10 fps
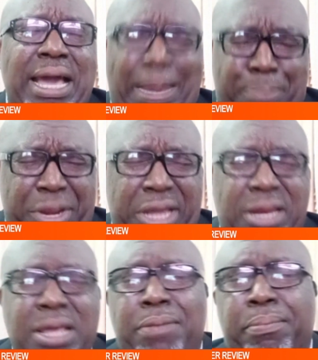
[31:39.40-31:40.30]

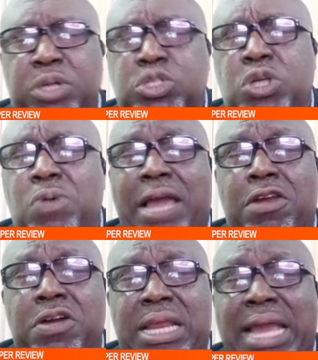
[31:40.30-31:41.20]
happening. But somewhere
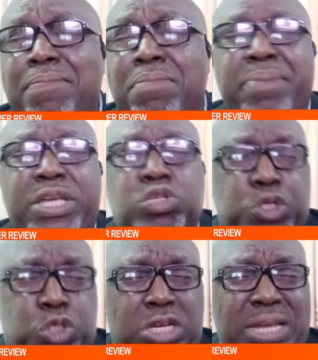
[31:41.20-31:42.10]
along the line, maybe it
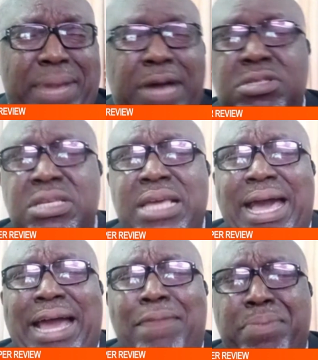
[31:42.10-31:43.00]
was thought about,
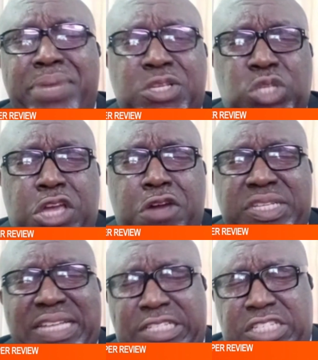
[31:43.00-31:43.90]
and maybe the
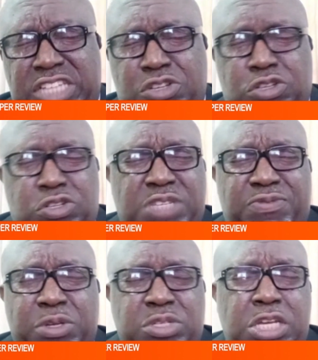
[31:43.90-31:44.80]
security architecture
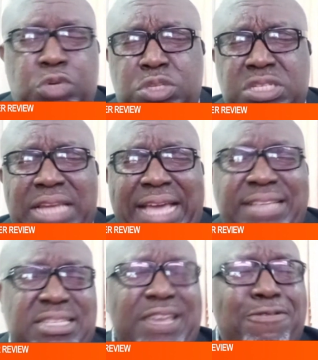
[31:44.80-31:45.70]
just felt it wasn't like
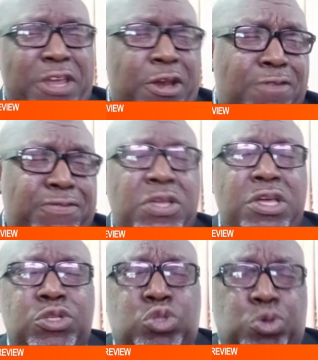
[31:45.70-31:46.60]
safe enough
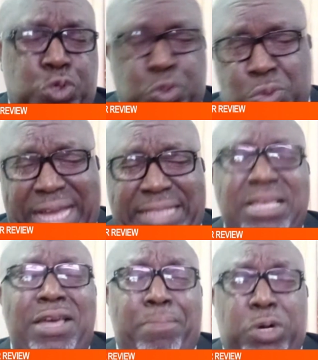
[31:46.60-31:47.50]
to do that.
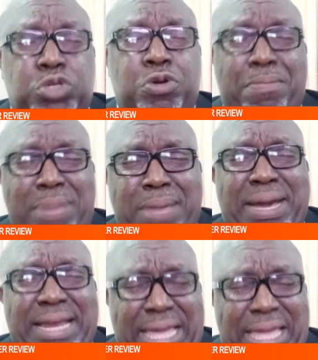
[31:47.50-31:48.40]
But you
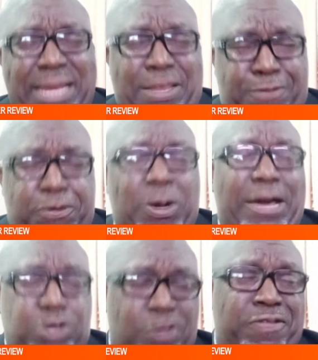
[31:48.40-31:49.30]
remember the
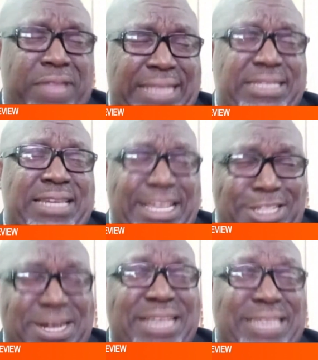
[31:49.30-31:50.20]
fallout of that.
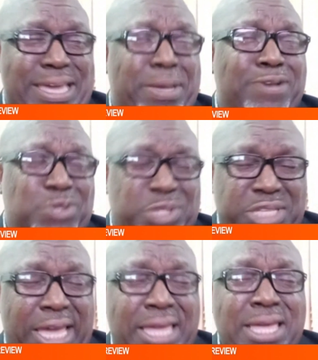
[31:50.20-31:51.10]
Nigerians came out to
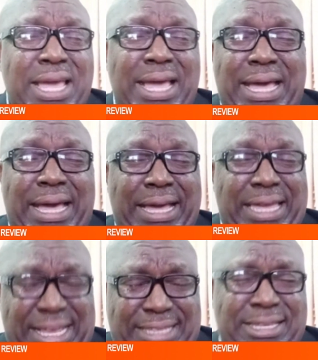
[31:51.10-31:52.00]
say,
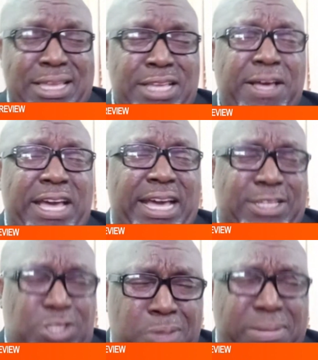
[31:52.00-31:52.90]
yes,
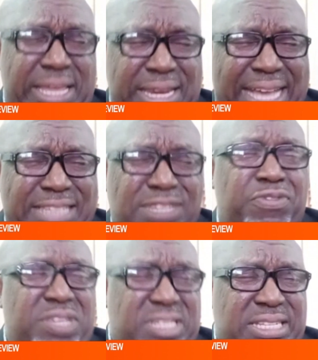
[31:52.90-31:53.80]
some leaders
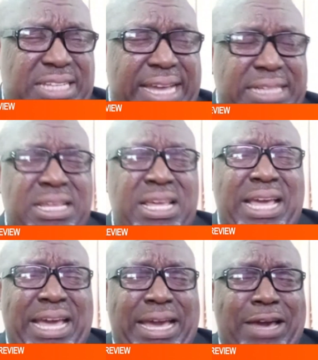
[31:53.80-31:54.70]
visited.
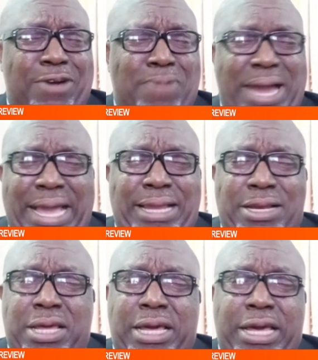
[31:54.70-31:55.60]
Why
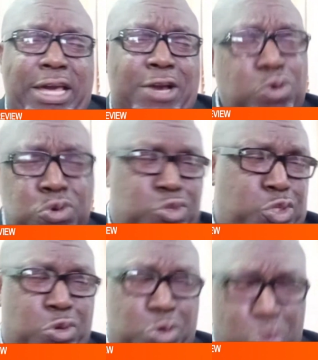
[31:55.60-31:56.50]

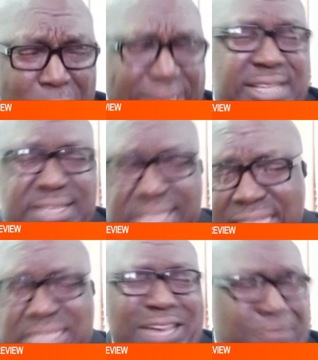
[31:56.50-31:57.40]
couldn't you? You were in the
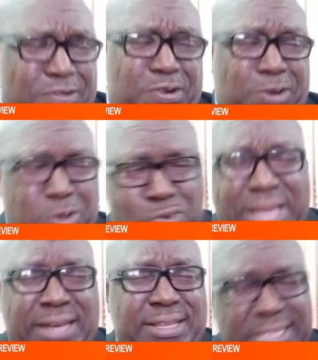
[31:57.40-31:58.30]
States after all. You were
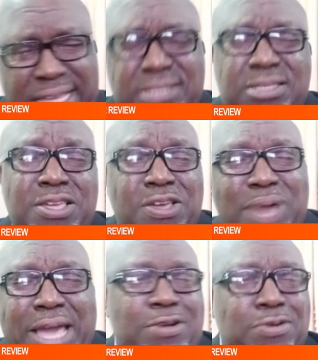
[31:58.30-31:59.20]
in the States.
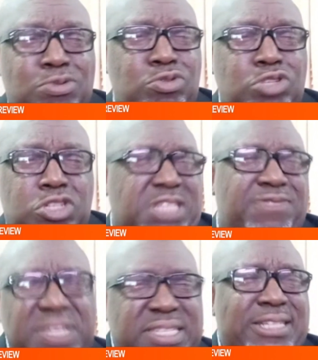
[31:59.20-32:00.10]
Why couldn't you just
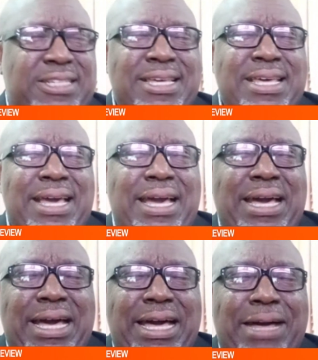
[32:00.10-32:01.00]
visit?
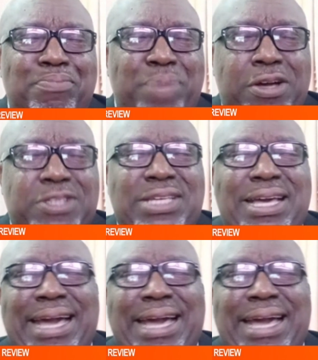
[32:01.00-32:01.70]
Because